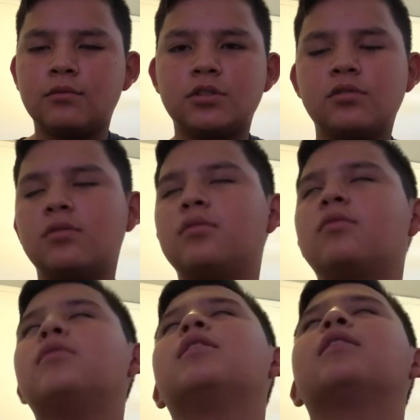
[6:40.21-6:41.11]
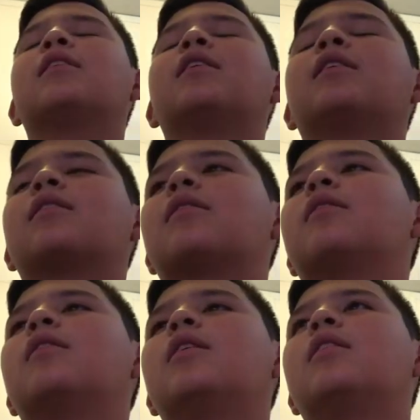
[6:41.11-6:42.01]
What'd you do? And like,
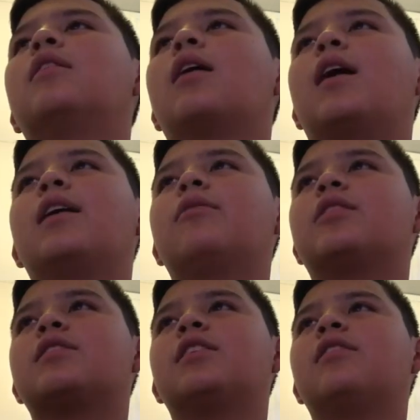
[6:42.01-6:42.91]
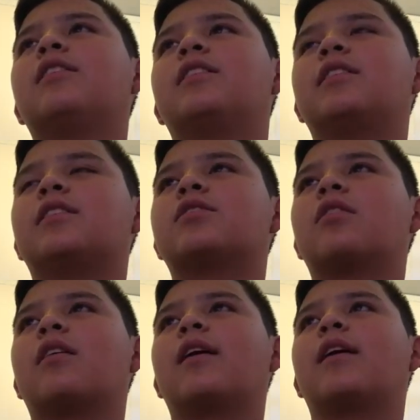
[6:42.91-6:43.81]
I didn't want to tell her anything,
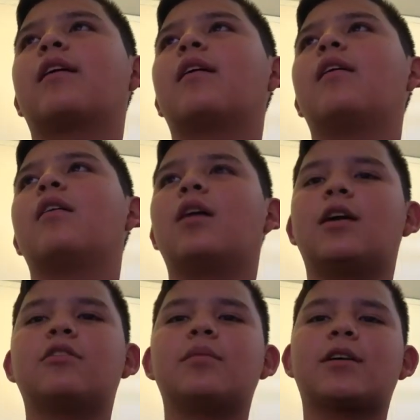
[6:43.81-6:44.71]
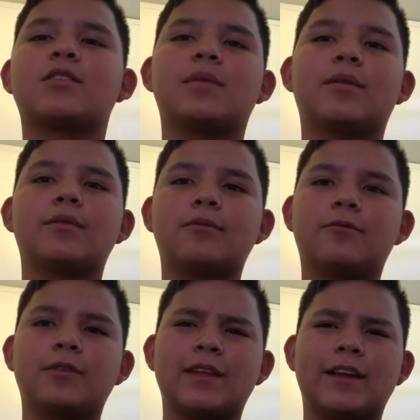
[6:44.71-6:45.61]
so like, I went back to my room
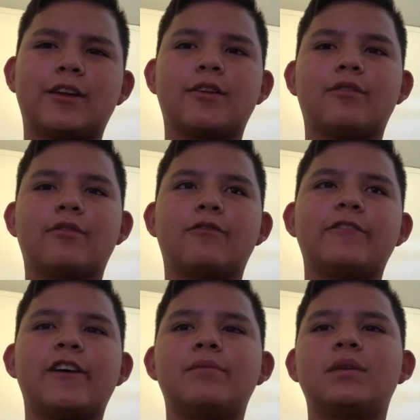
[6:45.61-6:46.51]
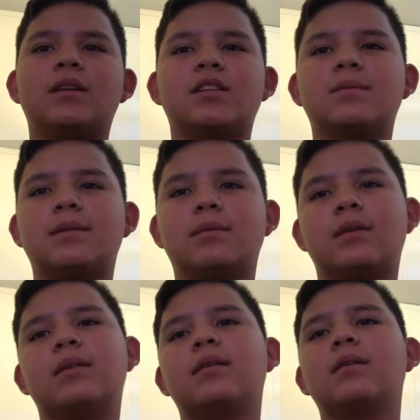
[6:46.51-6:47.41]
for like 5 minutes maybe.